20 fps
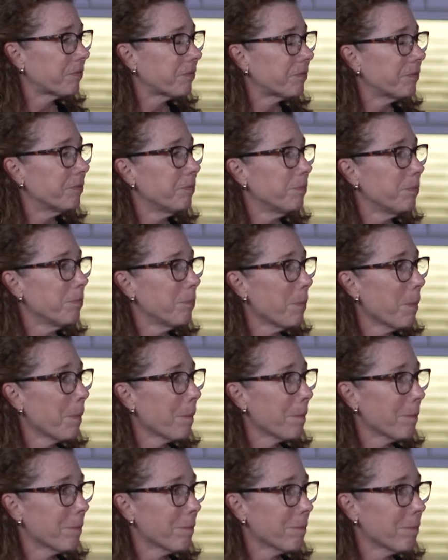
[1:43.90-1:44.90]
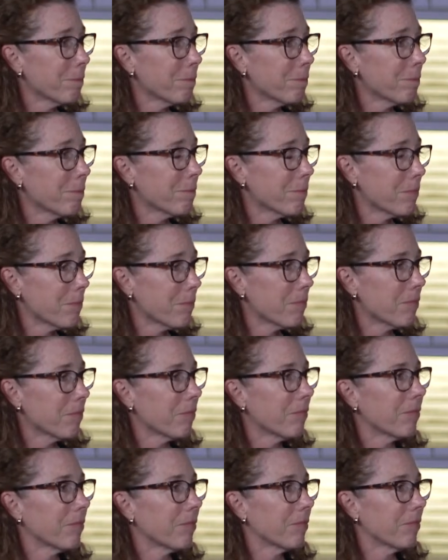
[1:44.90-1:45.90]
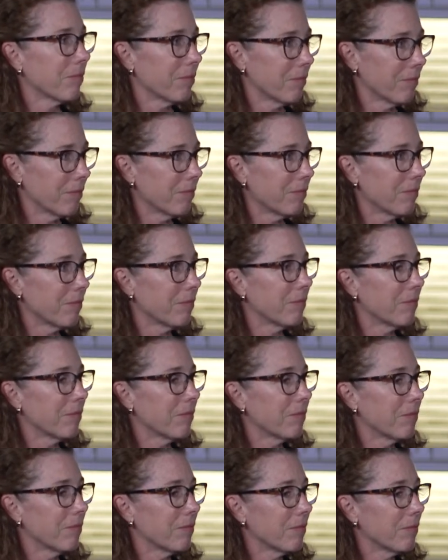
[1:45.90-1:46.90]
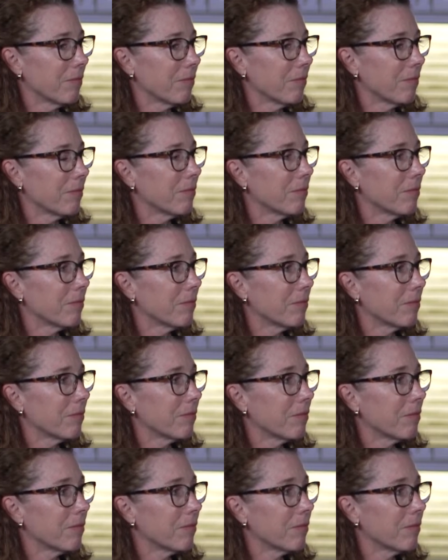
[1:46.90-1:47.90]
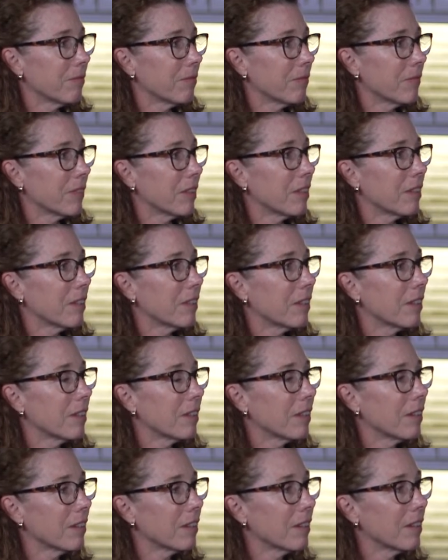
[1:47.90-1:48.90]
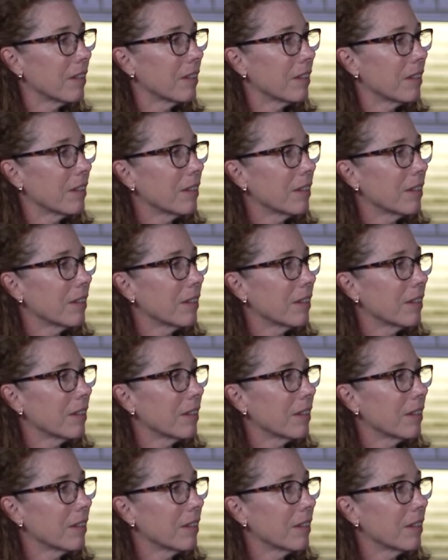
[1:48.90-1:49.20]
(not speaking)